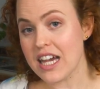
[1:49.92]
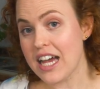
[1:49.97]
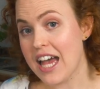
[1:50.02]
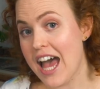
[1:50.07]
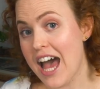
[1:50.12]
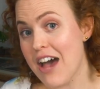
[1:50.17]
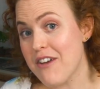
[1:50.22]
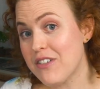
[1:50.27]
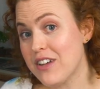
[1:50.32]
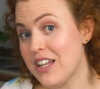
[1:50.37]

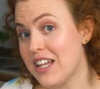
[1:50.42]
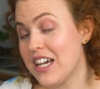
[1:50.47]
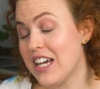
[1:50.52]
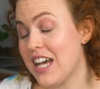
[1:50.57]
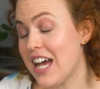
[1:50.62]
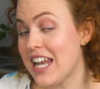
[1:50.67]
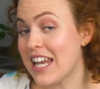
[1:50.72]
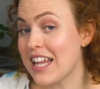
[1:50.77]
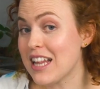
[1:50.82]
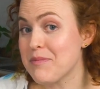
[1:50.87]
have a,
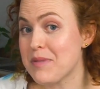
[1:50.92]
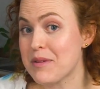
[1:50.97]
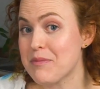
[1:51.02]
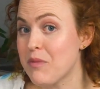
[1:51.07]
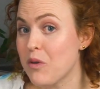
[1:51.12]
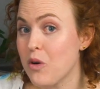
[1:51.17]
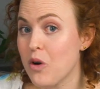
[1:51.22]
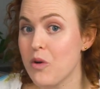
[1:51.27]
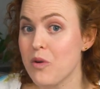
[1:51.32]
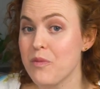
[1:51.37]
a little bit
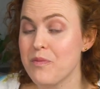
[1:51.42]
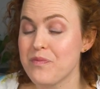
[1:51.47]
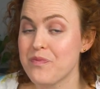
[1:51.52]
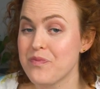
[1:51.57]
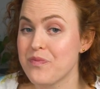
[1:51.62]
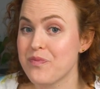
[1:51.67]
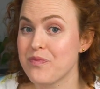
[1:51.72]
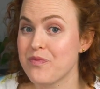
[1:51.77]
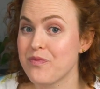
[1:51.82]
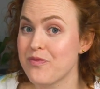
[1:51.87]
more
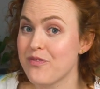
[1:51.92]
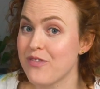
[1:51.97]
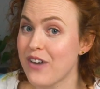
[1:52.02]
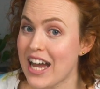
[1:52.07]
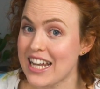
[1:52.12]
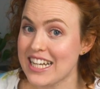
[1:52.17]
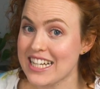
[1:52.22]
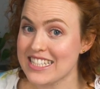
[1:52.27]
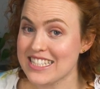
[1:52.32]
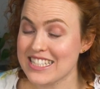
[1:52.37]

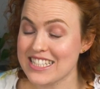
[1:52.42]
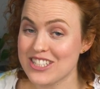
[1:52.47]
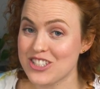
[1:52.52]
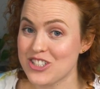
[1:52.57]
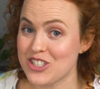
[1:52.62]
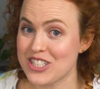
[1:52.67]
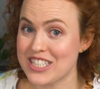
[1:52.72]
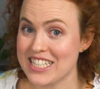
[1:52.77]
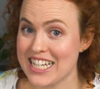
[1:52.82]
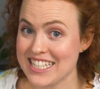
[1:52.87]
finances
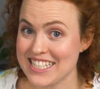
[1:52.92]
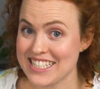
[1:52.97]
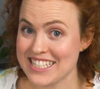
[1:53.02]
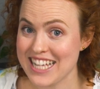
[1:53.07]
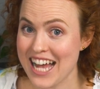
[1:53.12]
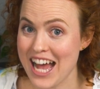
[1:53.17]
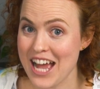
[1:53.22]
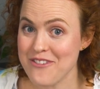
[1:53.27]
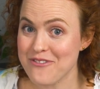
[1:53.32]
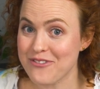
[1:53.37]
to set
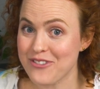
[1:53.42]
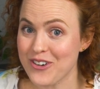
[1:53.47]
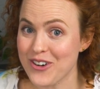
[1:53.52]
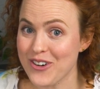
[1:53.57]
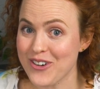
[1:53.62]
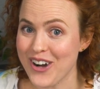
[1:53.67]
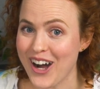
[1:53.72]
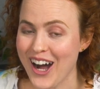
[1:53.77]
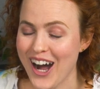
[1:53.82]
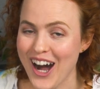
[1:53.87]
aside
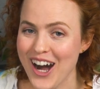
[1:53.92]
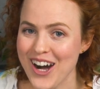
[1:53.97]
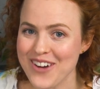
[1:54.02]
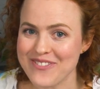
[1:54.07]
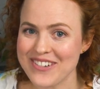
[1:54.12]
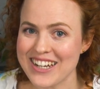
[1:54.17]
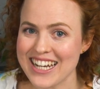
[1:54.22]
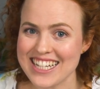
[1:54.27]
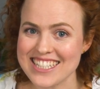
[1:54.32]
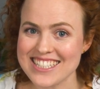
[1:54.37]
for
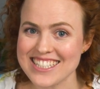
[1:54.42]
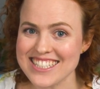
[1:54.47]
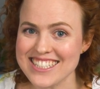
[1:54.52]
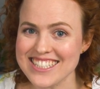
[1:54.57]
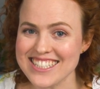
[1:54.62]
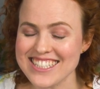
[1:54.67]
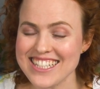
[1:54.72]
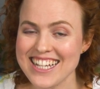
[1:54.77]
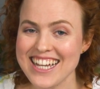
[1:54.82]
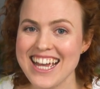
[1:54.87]
harp
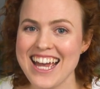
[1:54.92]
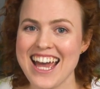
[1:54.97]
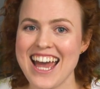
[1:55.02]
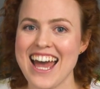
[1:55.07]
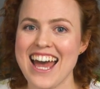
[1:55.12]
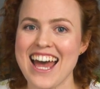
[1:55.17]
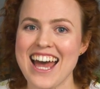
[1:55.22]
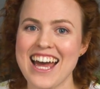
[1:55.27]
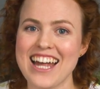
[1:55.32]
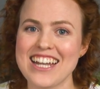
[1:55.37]
lessons
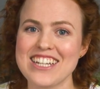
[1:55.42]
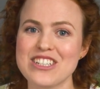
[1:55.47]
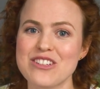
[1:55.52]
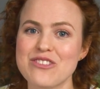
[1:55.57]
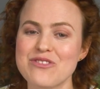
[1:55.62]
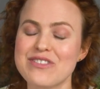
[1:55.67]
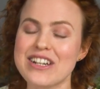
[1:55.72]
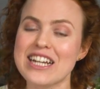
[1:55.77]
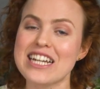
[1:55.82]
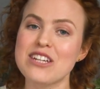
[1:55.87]
and
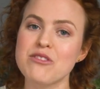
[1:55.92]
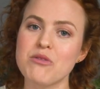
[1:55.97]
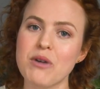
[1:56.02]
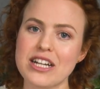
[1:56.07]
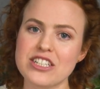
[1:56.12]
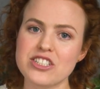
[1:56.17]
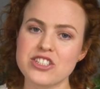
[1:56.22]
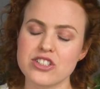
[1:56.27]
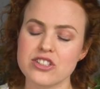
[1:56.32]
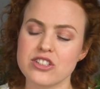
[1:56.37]
really
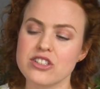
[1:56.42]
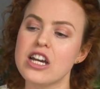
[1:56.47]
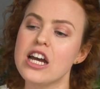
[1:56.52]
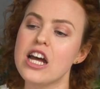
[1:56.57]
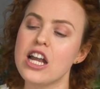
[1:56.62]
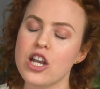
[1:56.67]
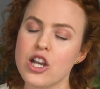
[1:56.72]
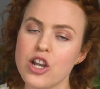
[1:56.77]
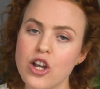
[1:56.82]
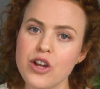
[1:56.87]
want to
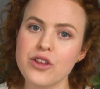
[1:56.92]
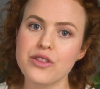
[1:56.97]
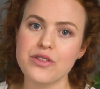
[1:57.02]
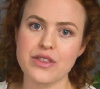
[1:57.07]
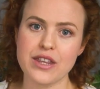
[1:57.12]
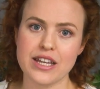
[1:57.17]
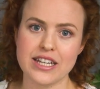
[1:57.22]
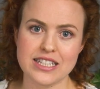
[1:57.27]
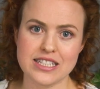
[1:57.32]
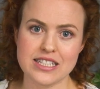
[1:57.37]
learn
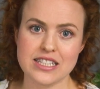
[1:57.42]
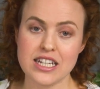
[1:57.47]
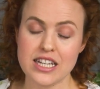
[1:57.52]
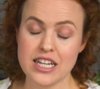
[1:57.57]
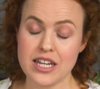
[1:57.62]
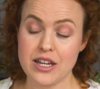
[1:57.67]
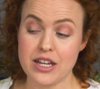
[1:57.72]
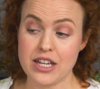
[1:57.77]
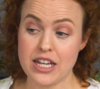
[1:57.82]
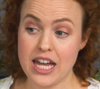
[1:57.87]
things
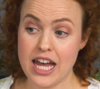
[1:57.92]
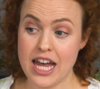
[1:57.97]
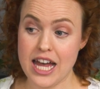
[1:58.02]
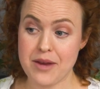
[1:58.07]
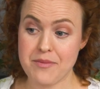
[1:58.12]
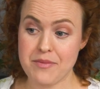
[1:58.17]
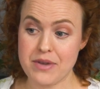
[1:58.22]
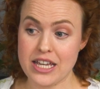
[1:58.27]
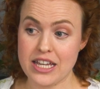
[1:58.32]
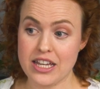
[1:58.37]

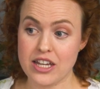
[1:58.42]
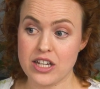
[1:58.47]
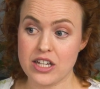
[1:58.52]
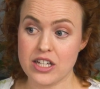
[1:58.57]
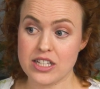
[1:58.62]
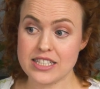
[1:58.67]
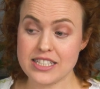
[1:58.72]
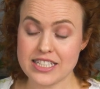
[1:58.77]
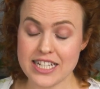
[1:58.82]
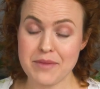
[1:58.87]
um,
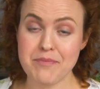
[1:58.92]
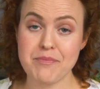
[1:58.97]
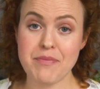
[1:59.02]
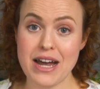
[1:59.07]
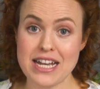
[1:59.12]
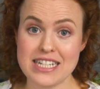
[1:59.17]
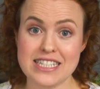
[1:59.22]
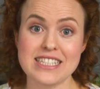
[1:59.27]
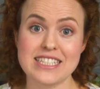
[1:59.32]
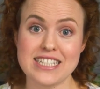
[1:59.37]
step
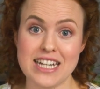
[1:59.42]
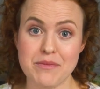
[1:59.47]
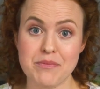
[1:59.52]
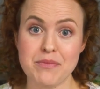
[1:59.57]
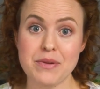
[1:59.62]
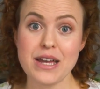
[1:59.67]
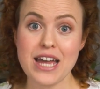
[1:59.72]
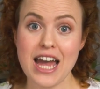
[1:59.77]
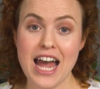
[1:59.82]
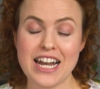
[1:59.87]
by
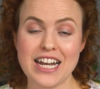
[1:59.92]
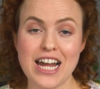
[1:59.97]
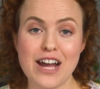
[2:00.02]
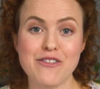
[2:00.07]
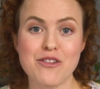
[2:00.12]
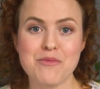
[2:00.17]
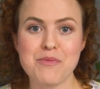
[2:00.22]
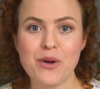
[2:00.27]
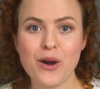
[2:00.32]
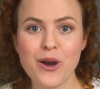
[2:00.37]
step and
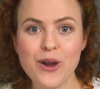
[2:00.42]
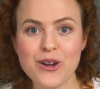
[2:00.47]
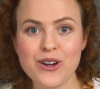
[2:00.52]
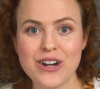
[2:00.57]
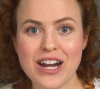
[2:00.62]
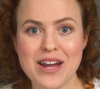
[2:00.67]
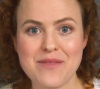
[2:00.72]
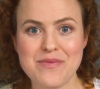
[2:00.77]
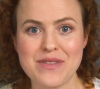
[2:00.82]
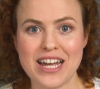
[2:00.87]
have a
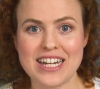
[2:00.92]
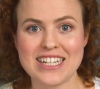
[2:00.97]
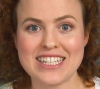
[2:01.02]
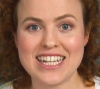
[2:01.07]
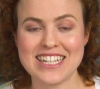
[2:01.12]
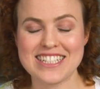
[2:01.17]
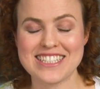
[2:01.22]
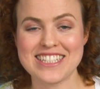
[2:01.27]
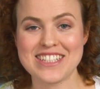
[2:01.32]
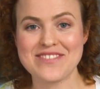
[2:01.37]
program that
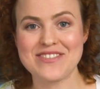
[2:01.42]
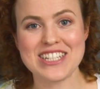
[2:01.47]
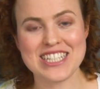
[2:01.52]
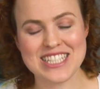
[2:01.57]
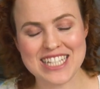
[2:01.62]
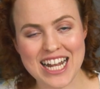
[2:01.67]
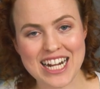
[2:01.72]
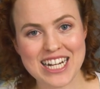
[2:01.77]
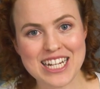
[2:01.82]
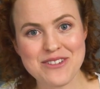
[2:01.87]
gets them
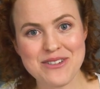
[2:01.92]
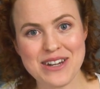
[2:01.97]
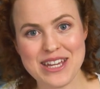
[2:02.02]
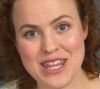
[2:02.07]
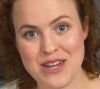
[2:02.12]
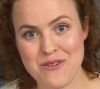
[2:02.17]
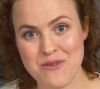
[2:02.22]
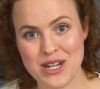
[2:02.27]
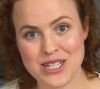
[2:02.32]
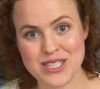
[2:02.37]
exactly where
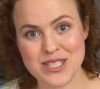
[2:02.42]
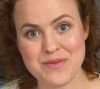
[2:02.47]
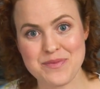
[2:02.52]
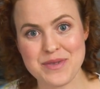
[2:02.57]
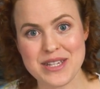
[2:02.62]
they want to